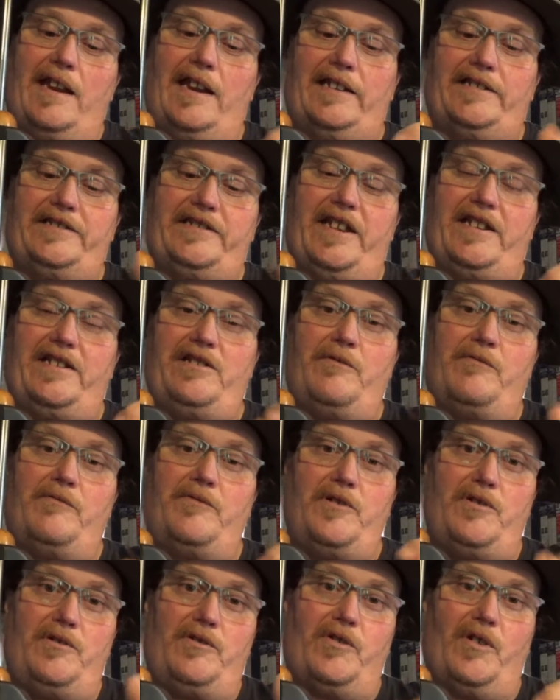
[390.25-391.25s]
like I said,
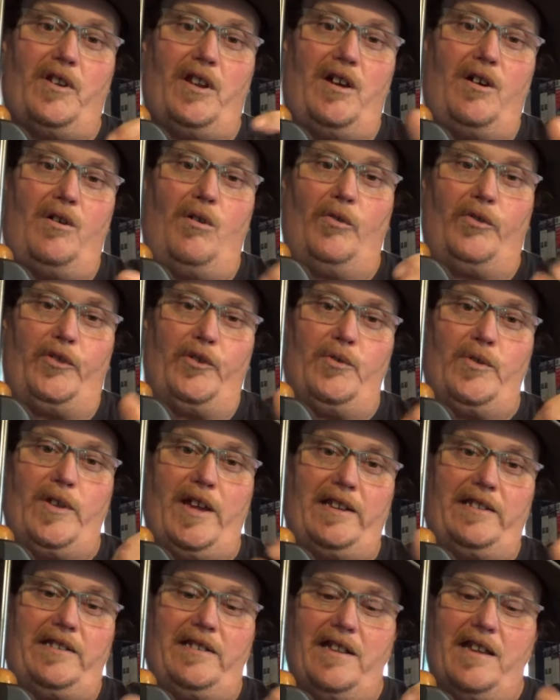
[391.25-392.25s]
you drill a hole through
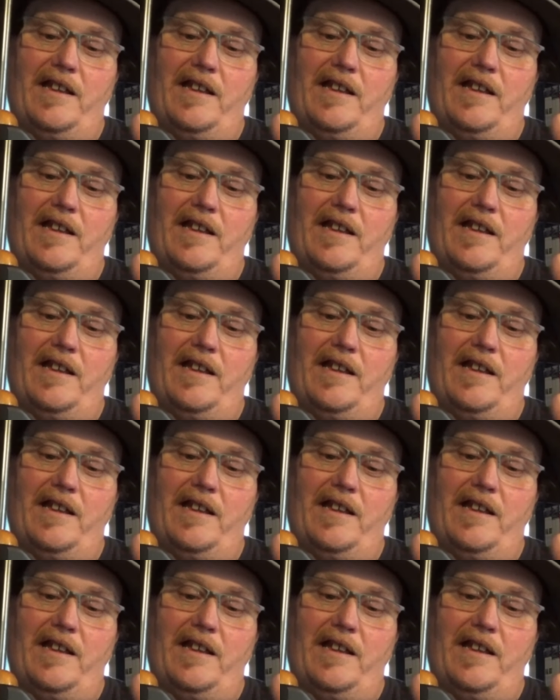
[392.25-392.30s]
that